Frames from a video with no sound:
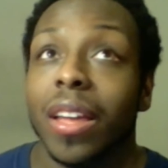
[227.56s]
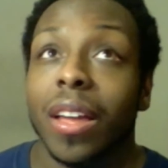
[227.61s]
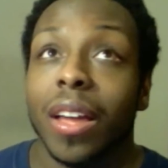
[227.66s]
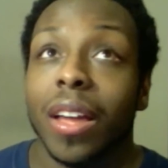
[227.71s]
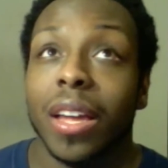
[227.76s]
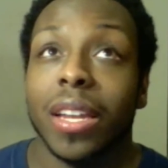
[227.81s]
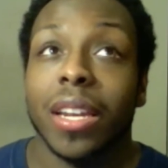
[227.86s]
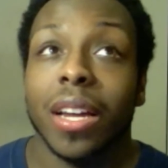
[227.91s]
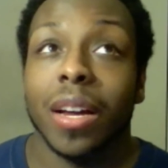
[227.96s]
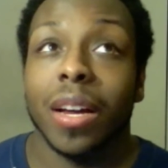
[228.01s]

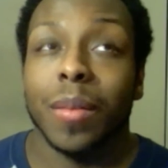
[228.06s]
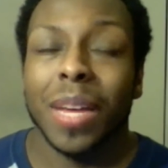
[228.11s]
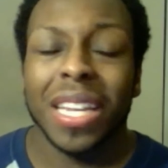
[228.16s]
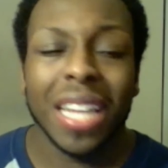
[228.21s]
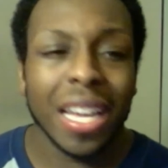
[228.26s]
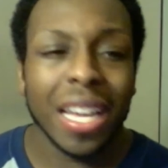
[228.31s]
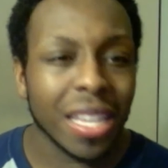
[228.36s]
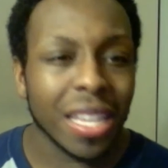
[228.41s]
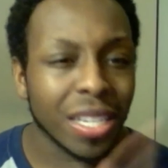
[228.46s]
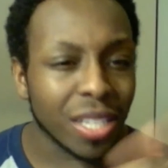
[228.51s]
And um, I
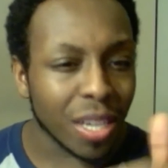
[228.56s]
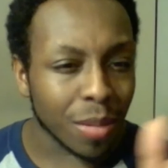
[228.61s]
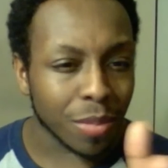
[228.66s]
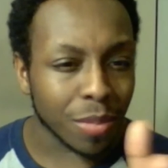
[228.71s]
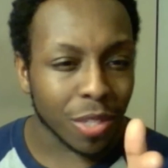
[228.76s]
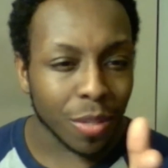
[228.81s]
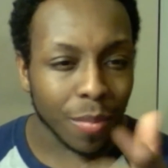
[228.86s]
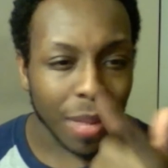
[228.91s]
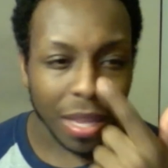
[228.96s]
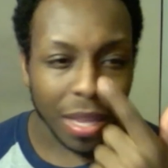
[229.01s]
like that
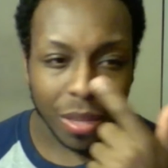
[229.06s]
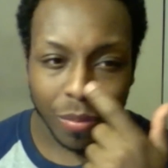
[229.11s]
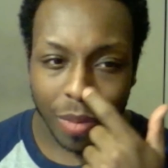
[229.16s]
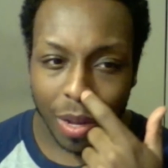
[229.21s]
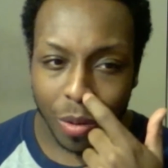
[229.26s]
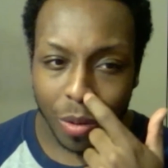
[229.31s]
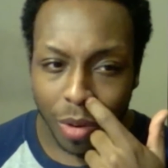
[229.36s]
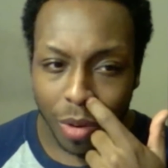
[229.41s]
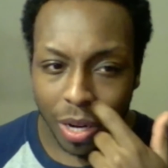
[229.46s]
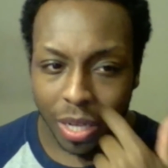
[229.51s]
jumpsuit by the way.
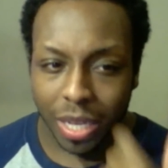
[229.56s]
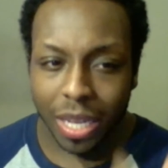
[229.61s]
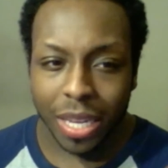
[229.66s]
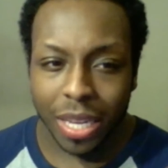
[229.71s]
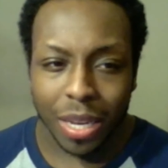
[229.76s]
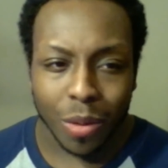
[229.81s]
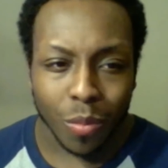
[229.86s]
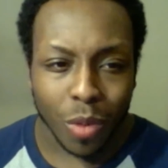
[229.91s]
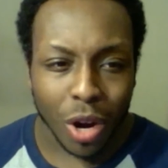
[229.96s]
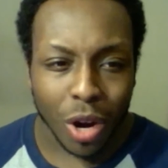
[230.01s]
Work,
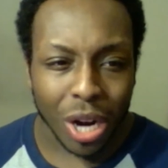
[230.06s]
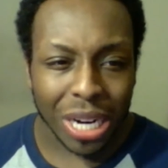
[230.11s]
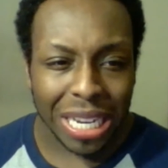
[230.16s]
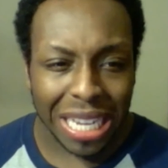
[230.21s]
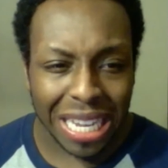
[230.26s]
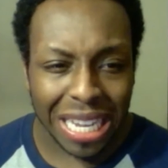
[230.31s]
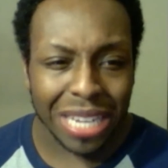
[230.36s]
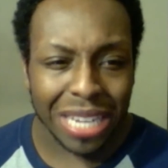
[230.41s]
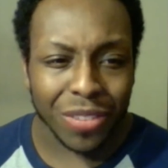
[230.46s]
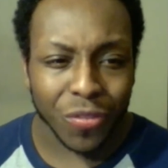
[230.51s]
Kenya, work,
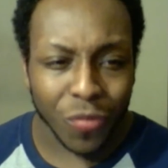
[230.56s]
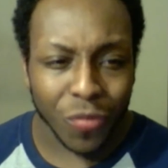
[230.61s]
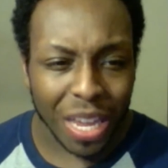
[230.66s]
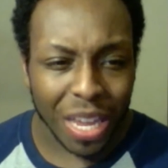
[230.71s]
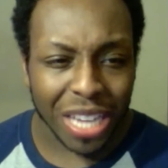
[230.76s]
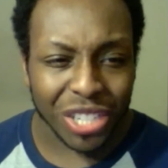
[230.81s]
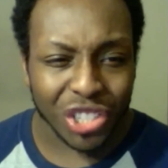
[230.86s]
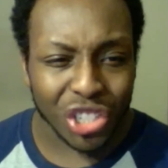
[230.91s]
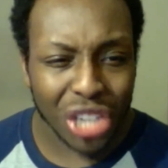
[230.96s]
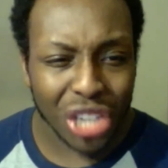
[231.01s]
eat
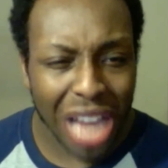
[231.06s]
fish.